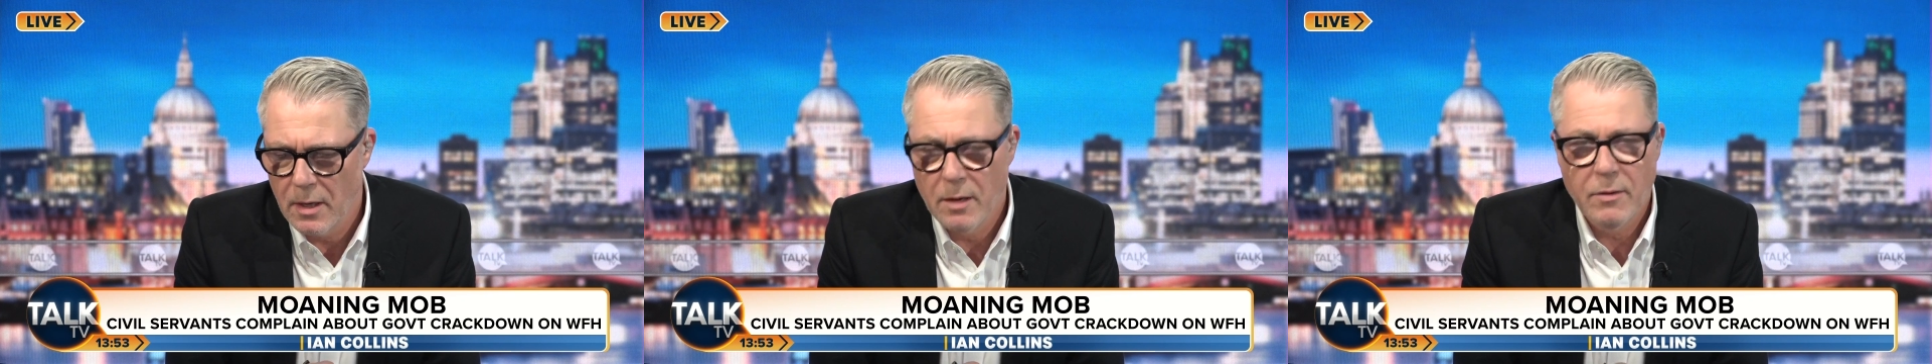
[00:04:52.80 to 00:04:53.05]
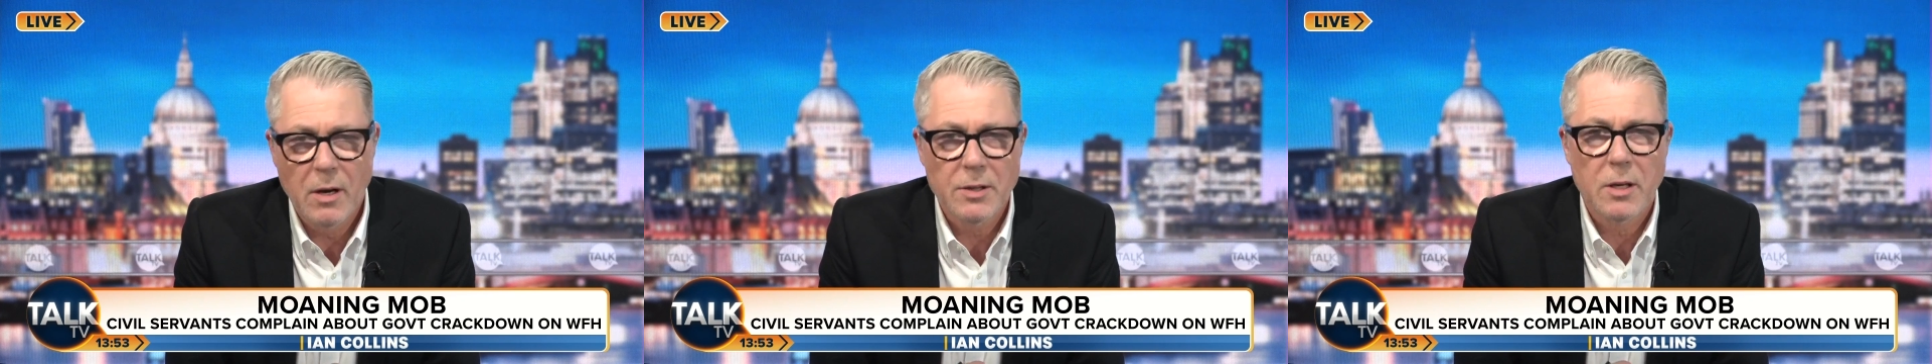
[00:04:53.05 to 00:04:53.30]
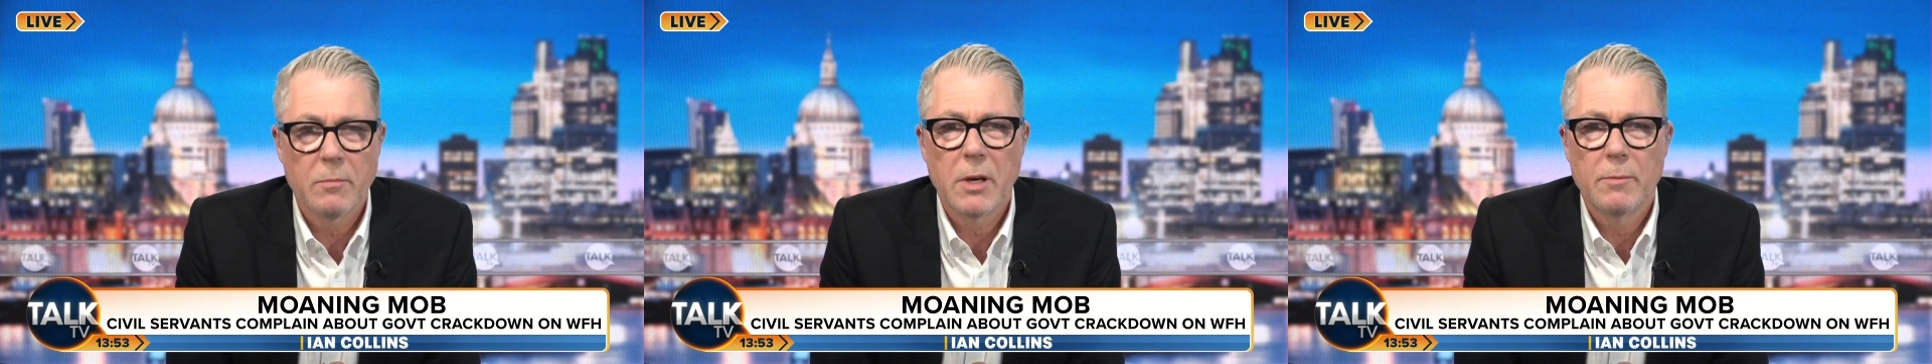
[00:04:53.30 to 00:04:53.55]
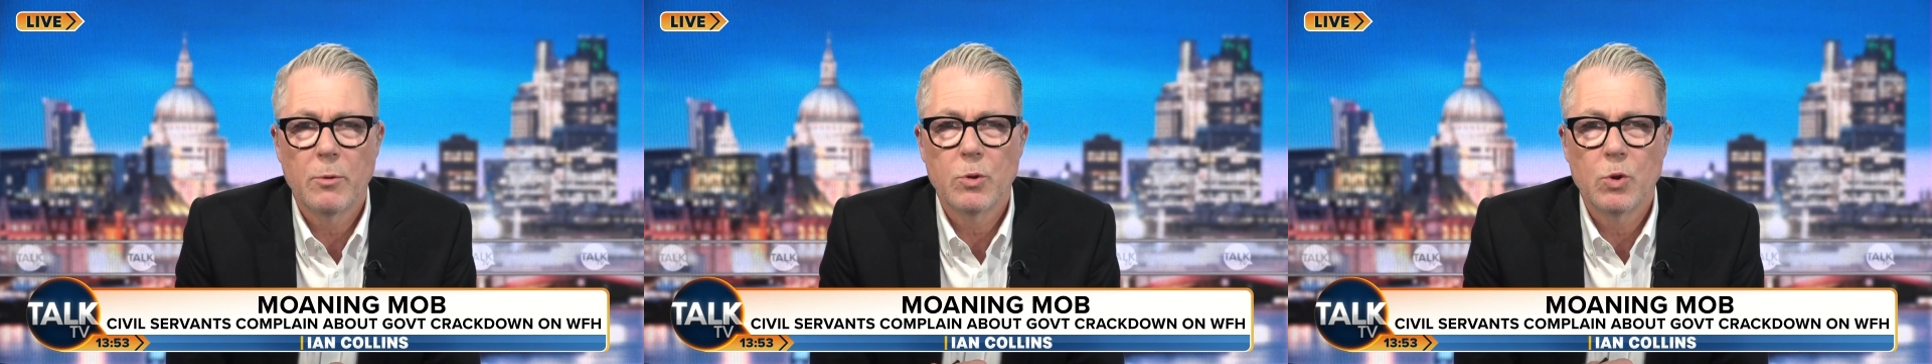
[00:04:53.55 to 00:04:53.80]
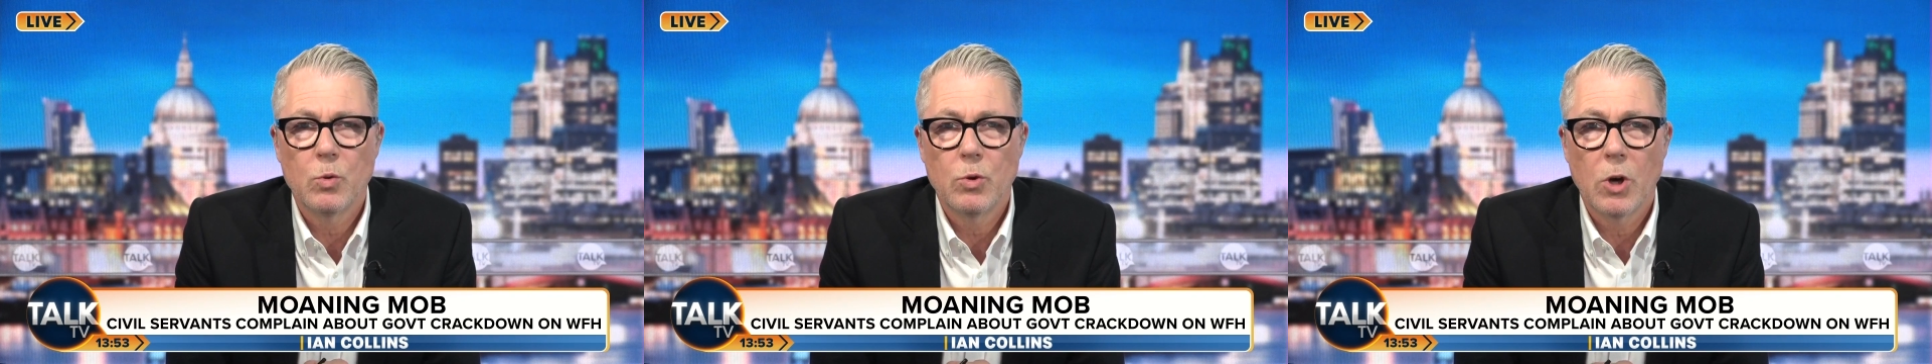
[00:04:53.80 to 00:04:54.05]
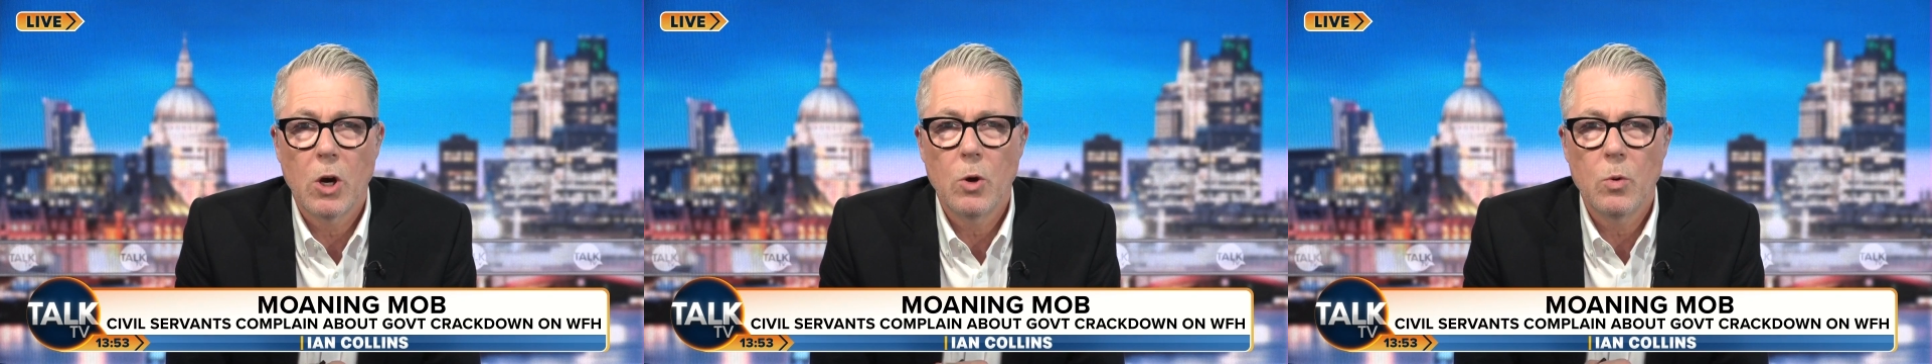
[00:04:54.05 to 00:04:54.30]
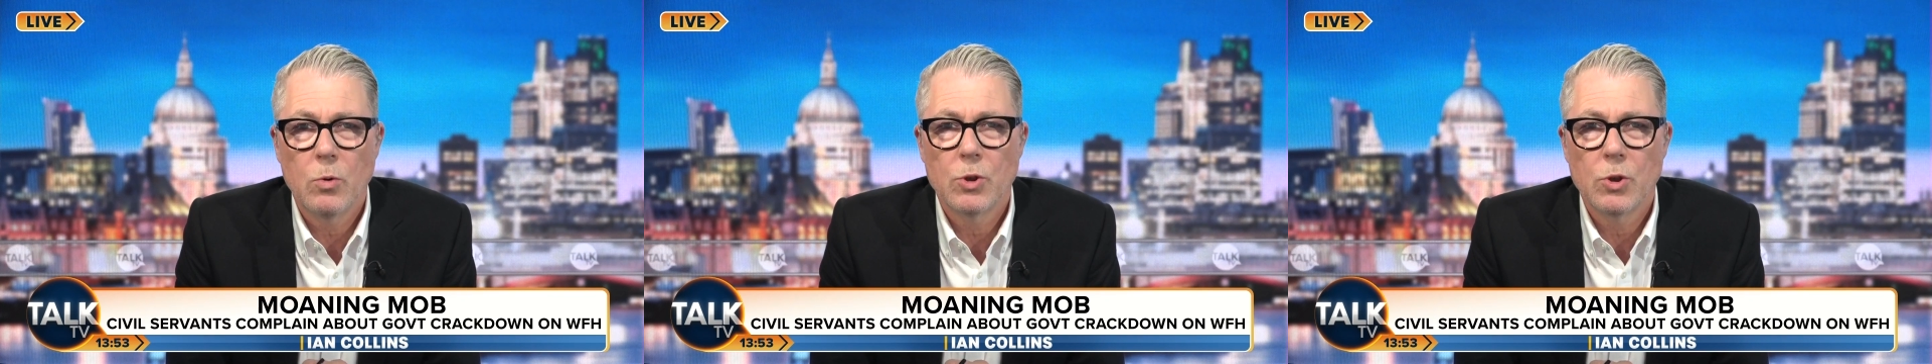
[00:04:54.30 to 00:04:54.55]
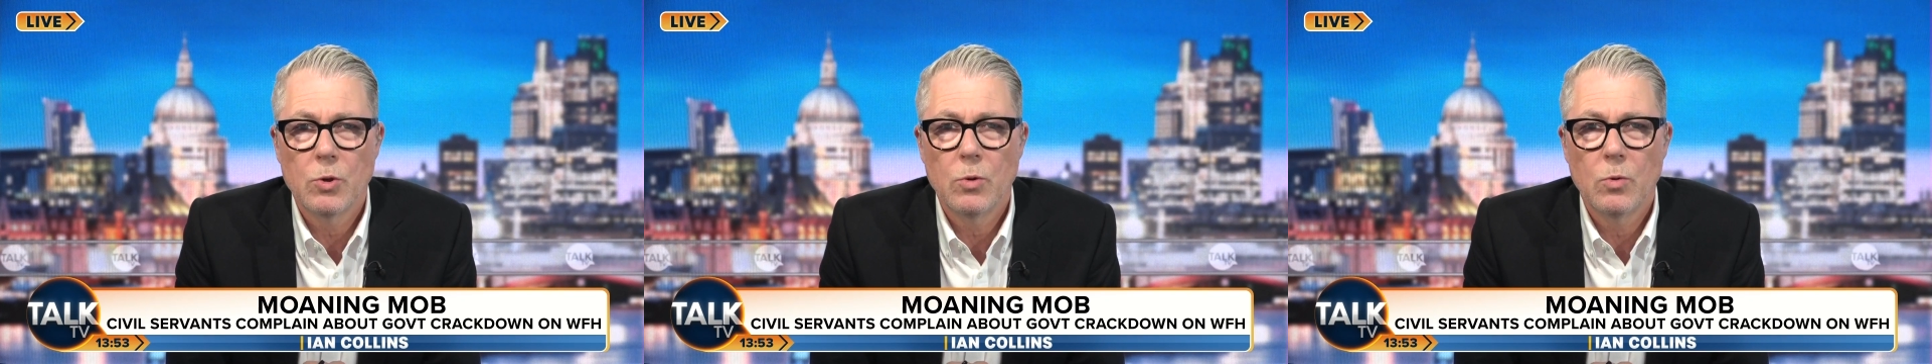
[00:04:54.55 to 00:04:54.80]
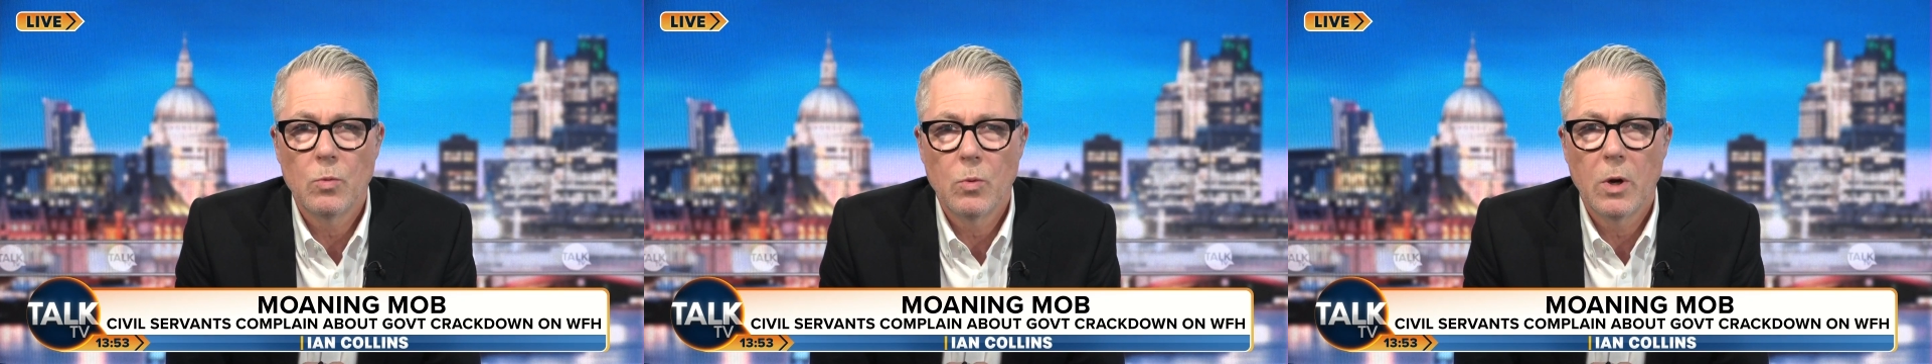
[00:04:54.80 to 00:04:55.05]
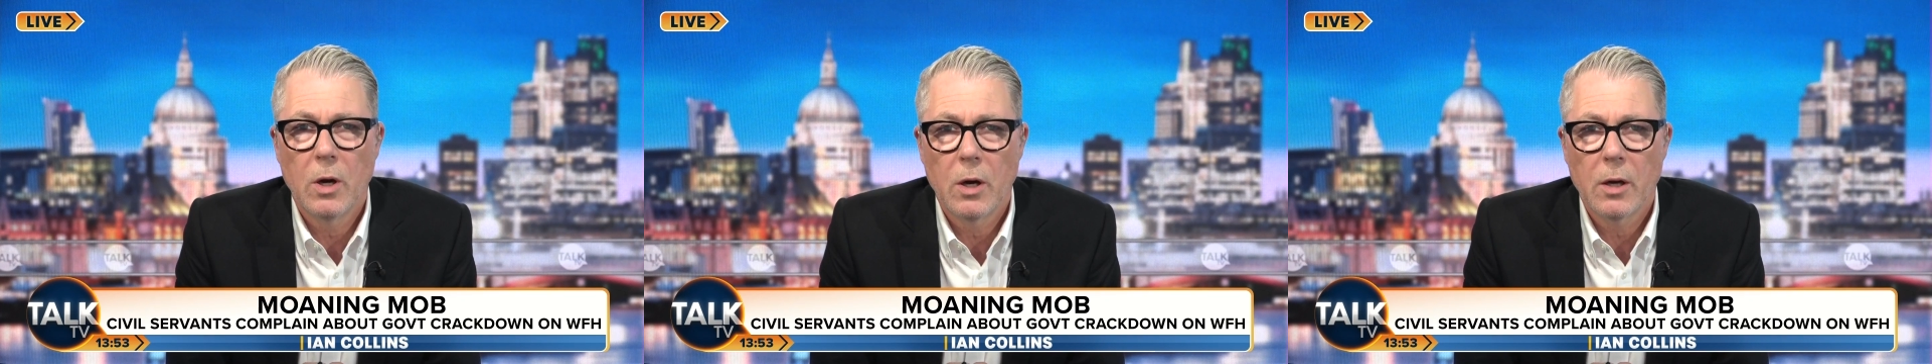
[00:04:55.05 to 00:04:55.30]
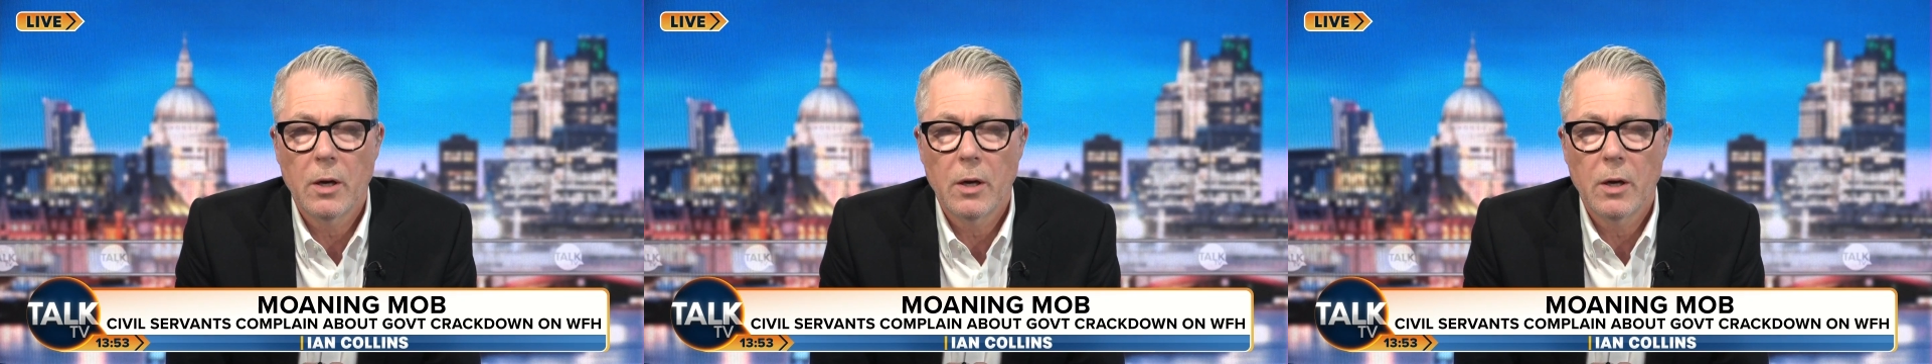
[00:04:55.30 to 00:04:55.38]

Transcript: of asking people to go to work.